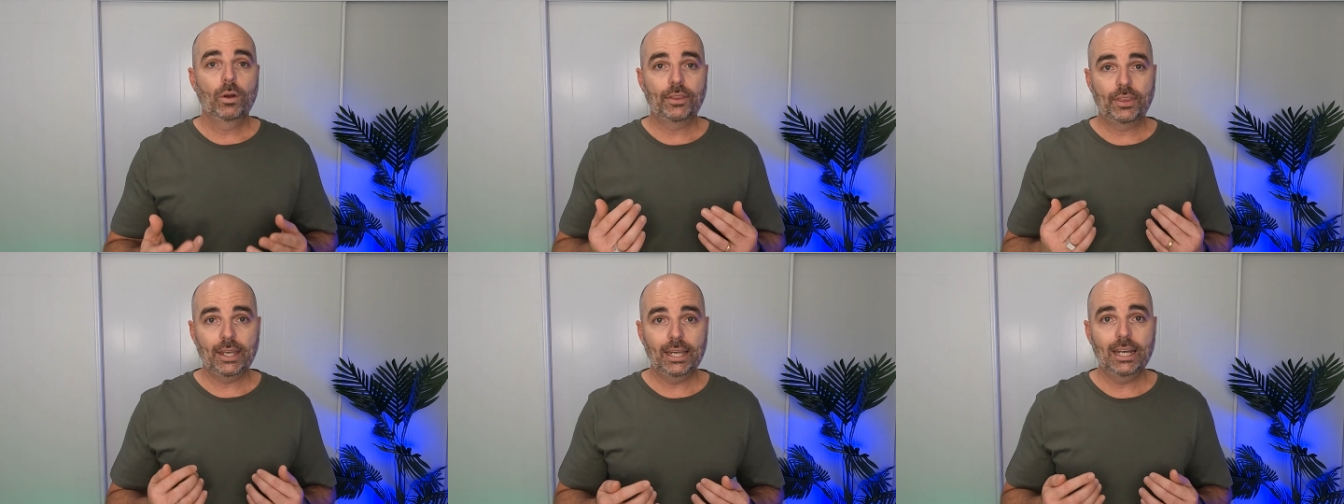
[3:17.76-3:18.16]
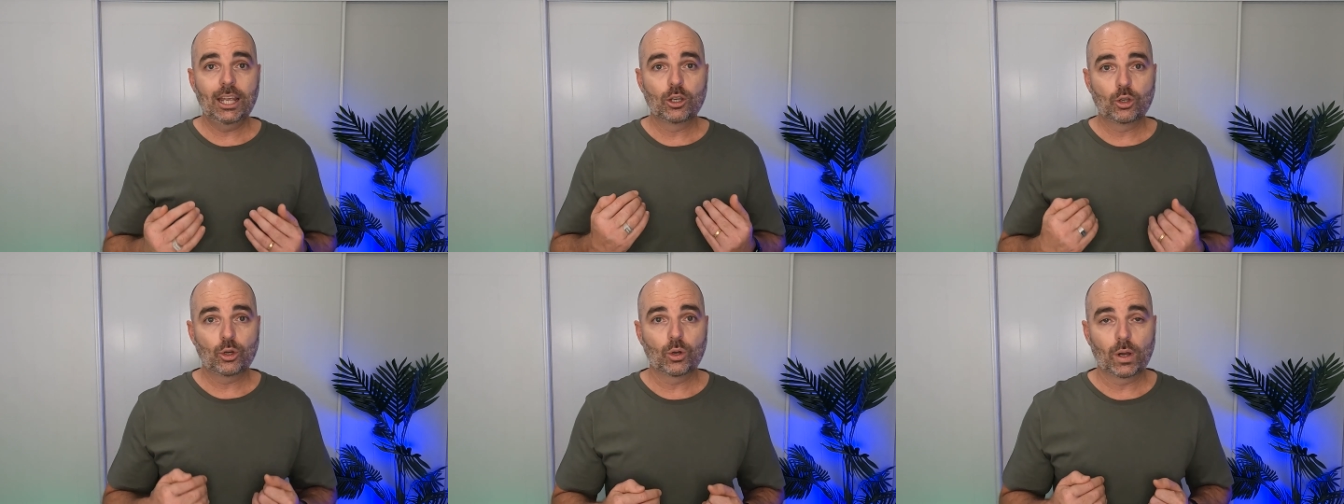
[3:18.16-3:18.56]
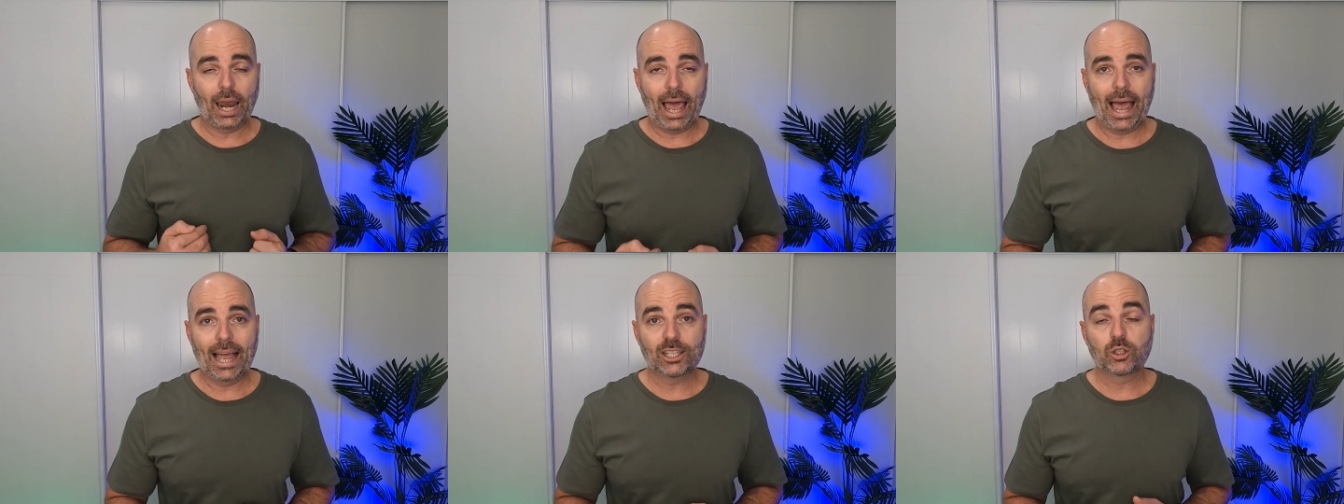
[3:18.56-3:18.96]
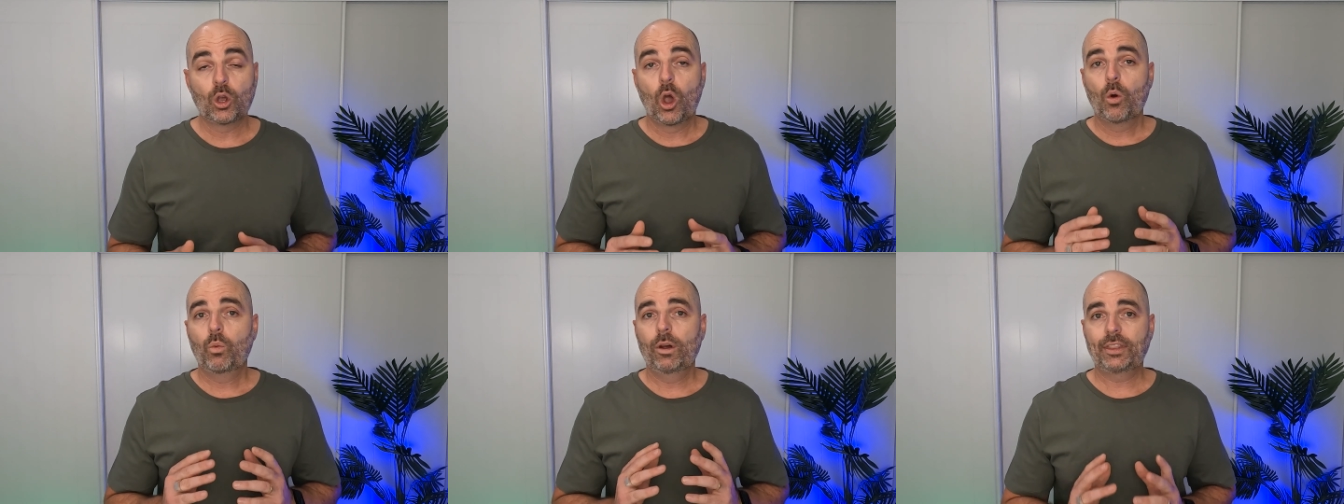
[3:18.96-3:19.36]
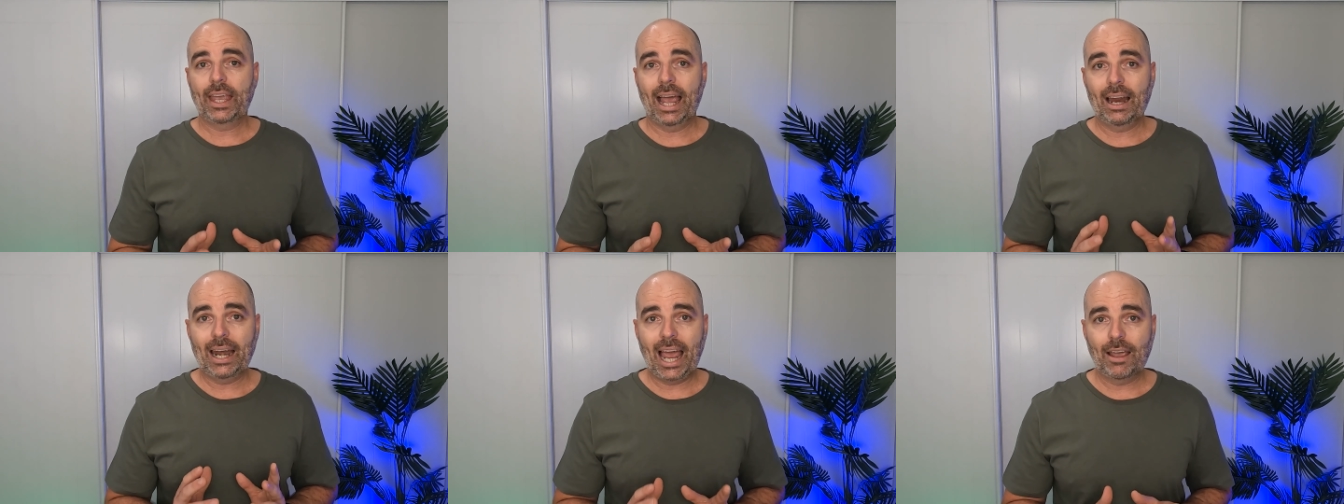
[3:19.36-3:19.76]
within Google Ads
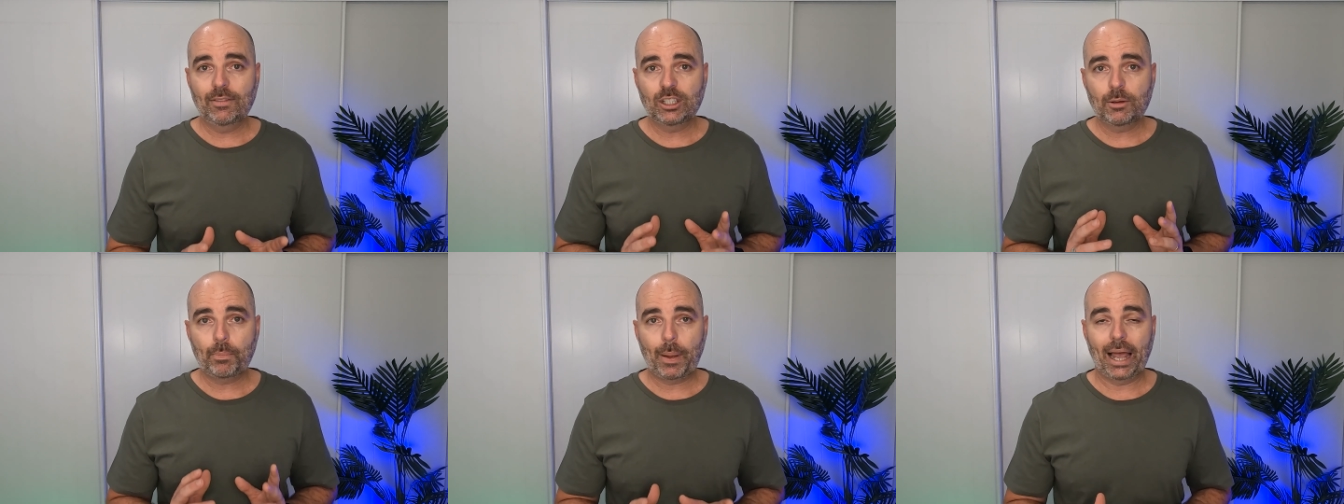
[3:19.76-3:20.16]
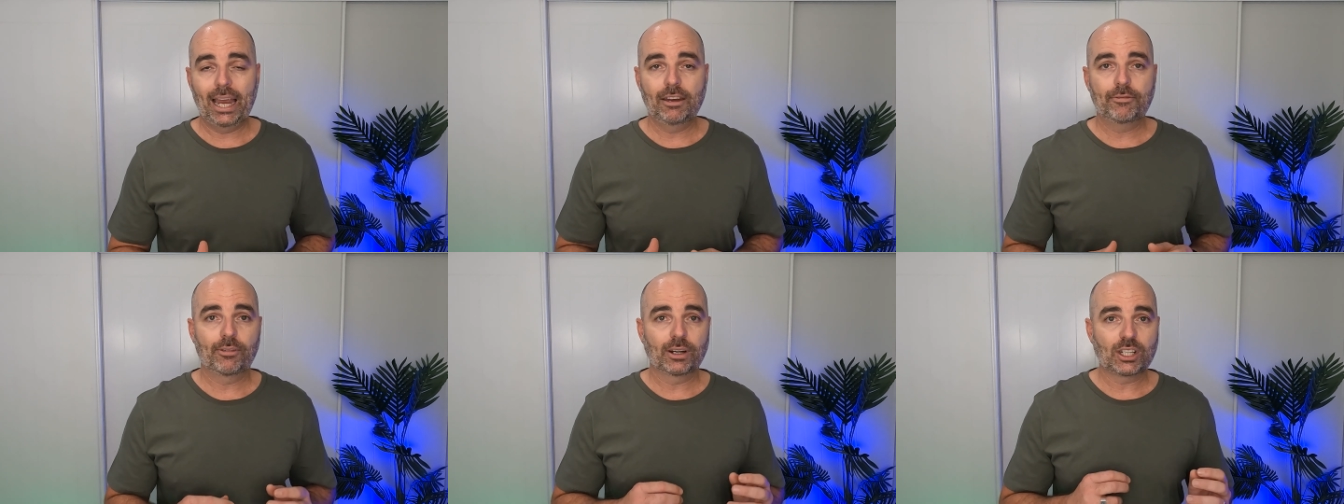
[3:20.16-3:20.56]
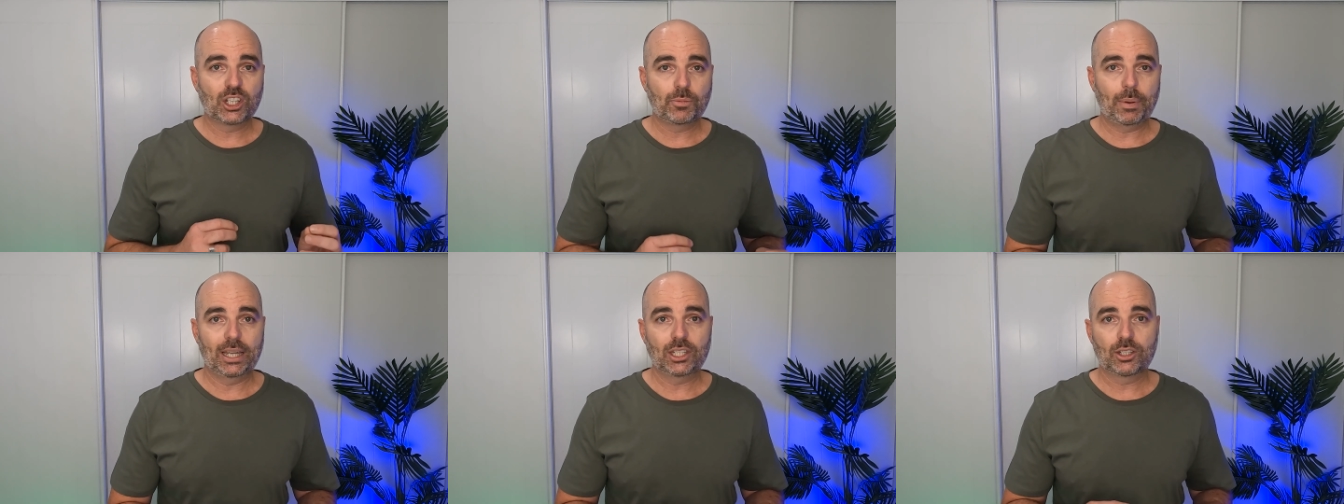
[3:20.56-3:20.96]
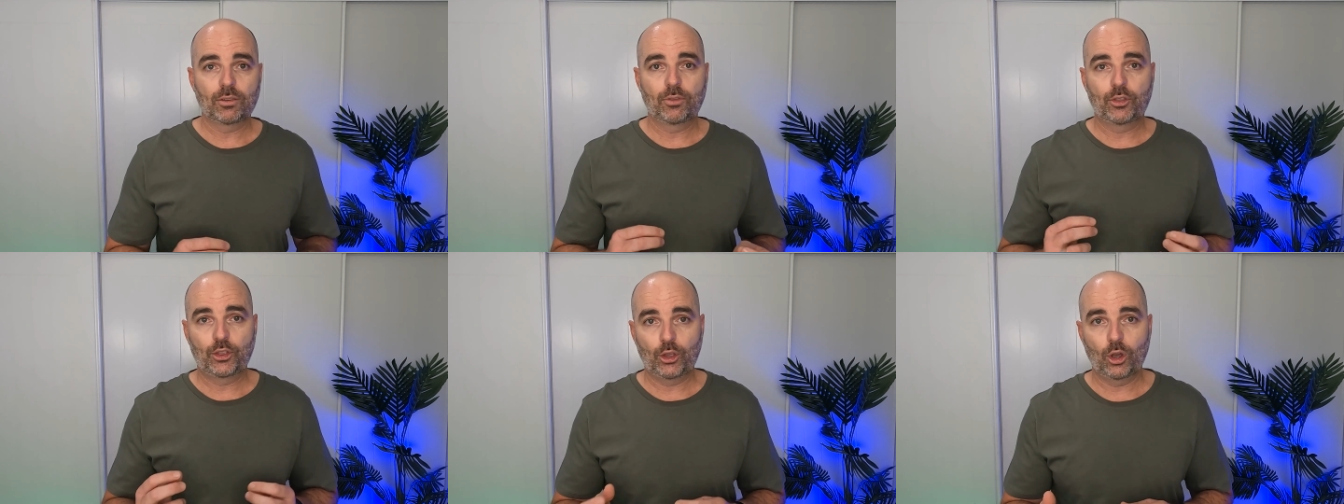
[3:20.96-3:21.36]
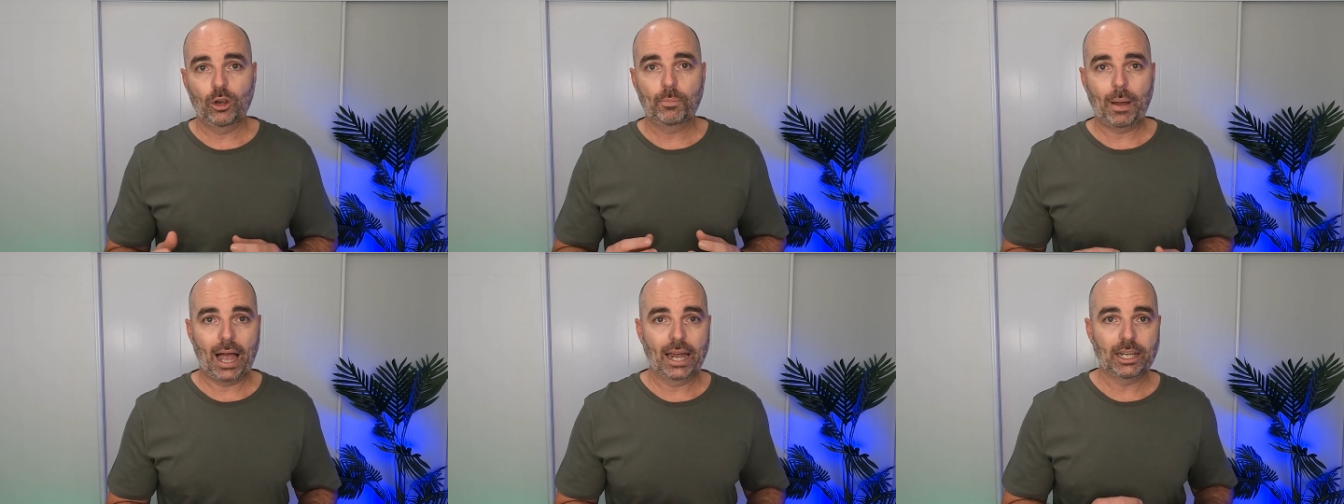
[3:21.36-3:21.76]
without having to pay for expensive
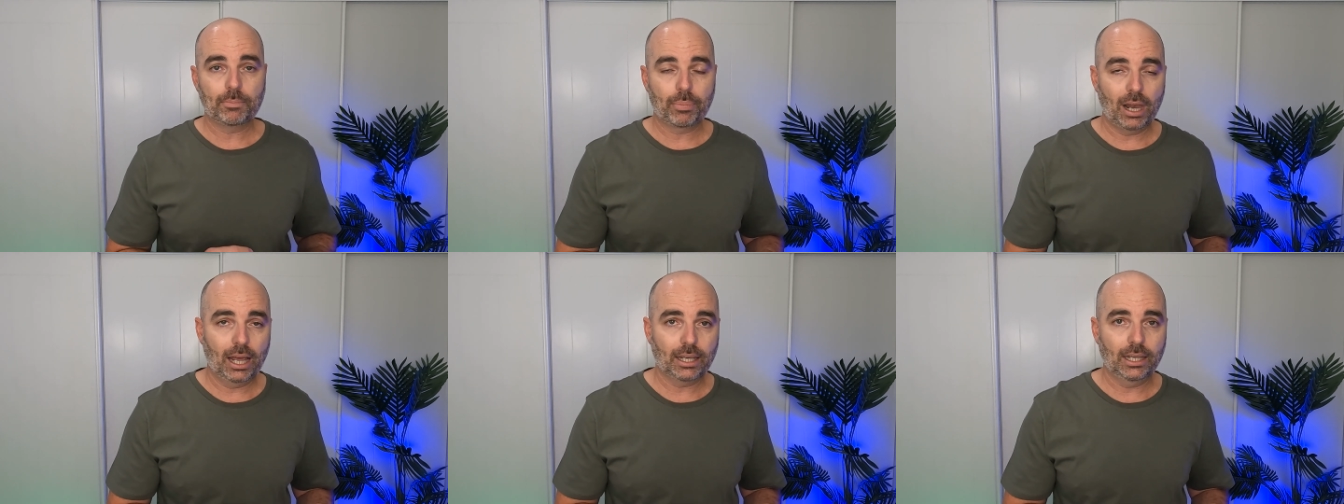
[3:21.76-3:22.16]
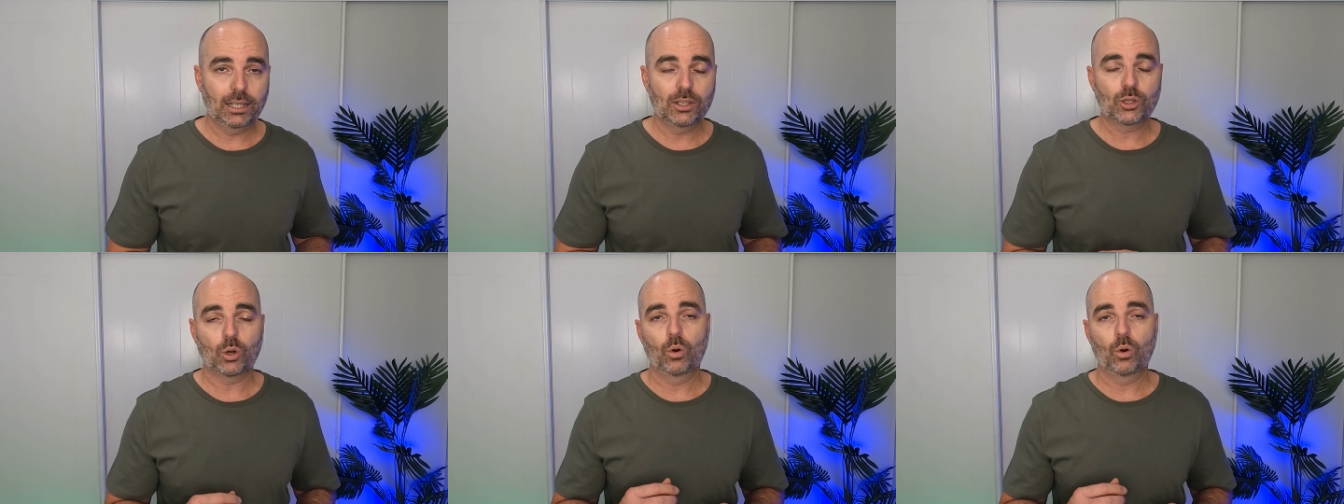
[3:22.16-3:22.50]
third-party plugins